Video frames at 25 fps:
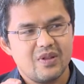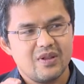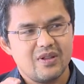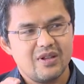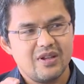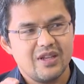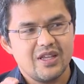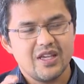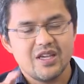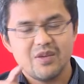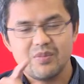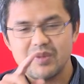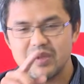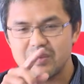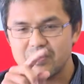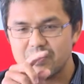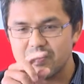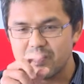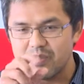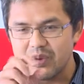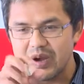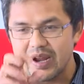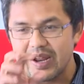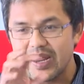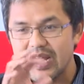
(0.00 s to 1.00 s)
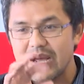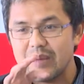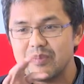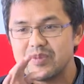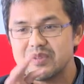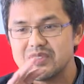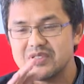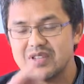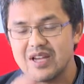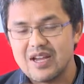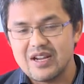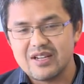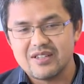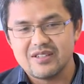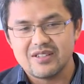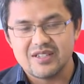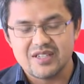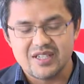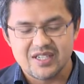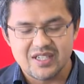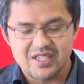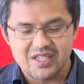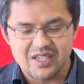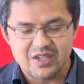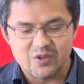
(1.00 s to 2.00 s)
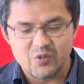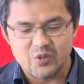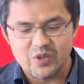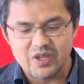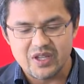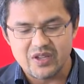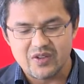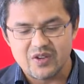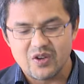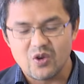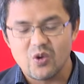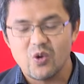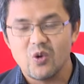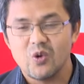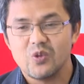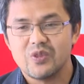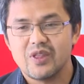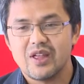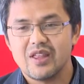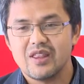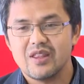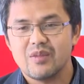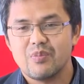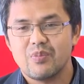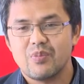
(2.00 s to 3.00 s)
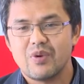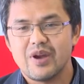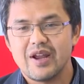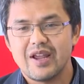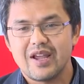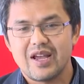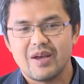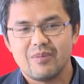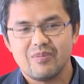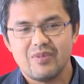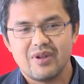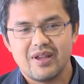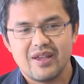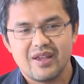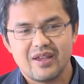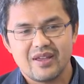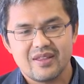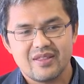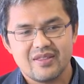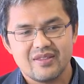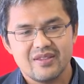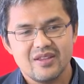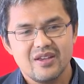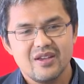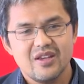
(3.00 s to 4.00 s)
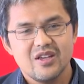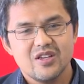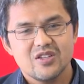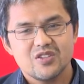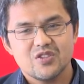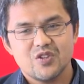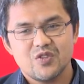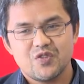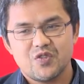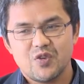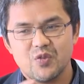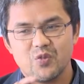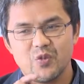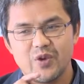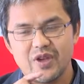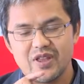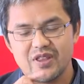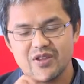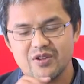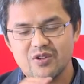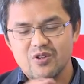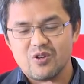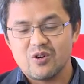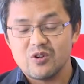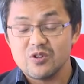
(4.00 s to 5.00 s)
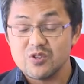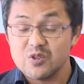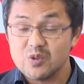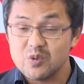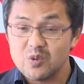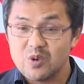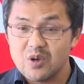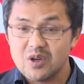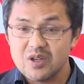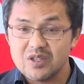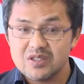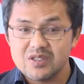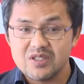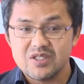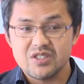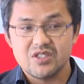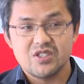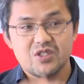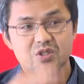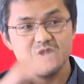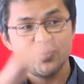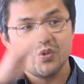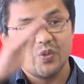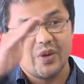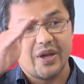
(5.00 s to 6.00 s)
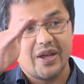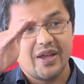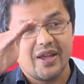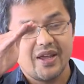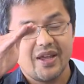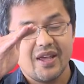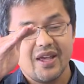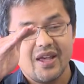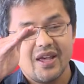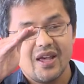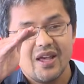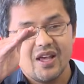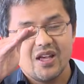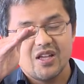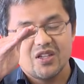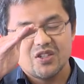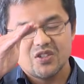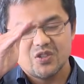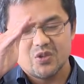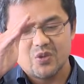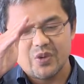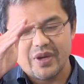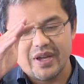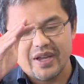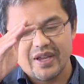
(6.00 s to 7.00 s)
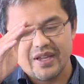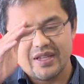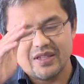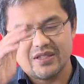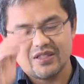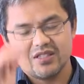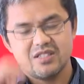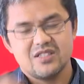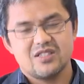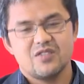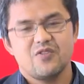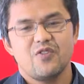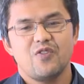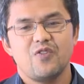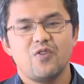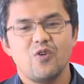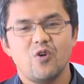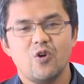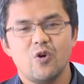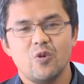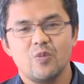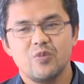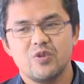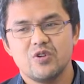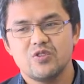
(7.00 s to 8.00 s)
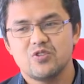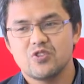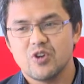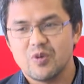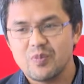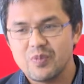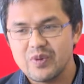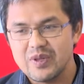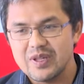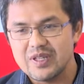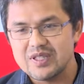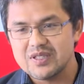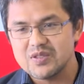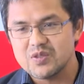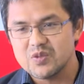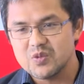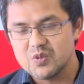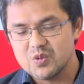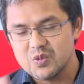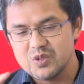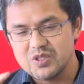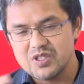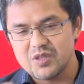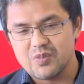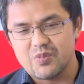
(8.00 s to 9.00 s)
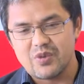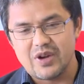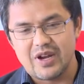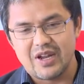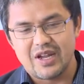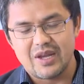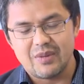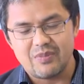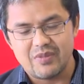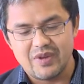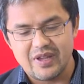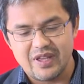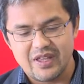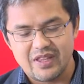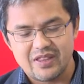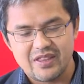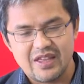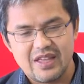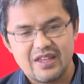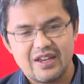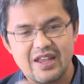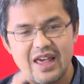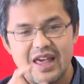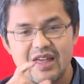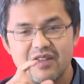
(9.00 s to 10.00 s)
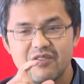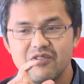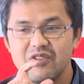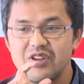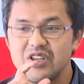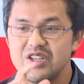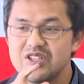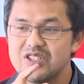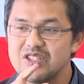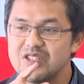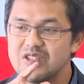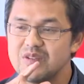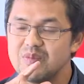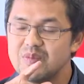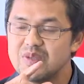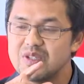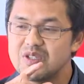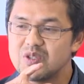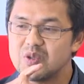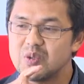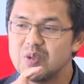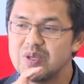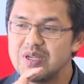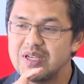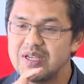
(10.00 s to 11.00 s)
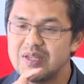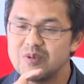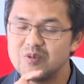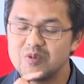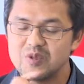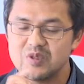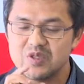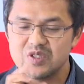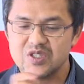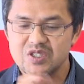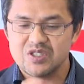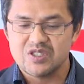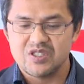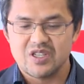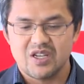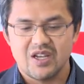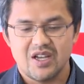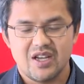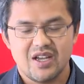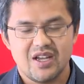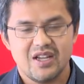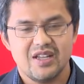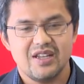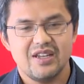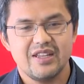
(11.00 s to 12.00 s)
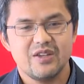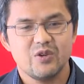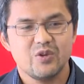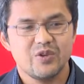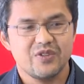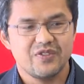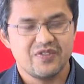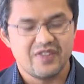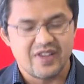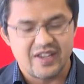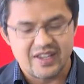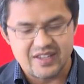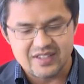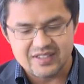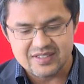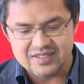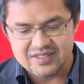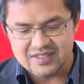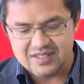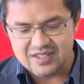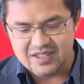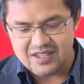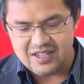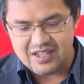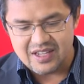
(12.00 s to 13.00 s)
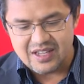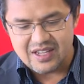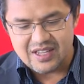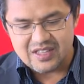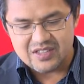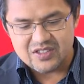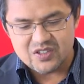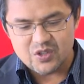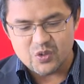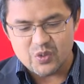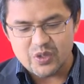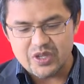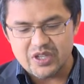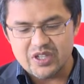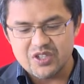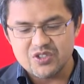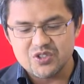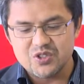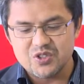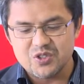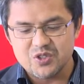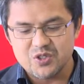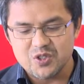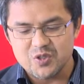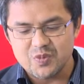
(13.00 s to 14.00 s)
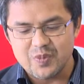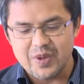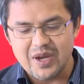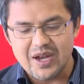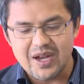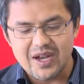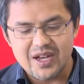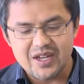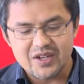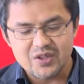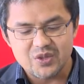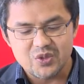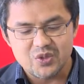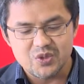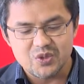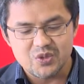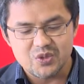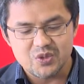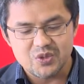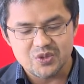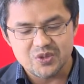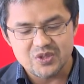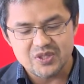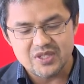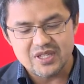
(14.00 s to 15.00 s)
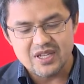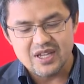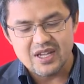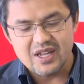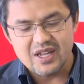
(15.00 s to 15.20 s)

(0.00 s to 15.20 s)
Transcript: ligament breakup started to occur, and we called that the breakup length. So from where the nozzle was and to where it formed droplets was the breakup length, and that region in between was just a liquid phase. So we introduced particles